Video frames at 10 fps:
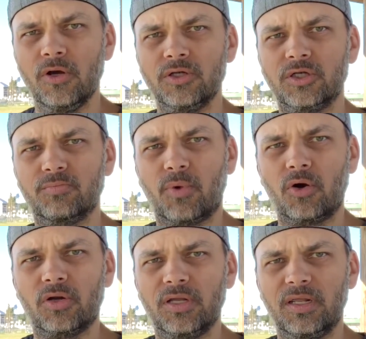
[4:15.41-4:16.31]

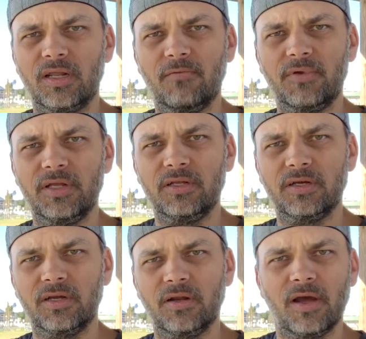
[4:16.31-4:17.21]
sparkly, lovely
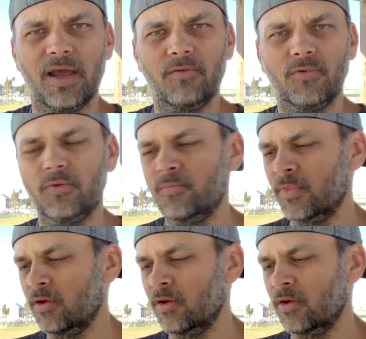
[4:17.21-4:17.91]
looking Anvil?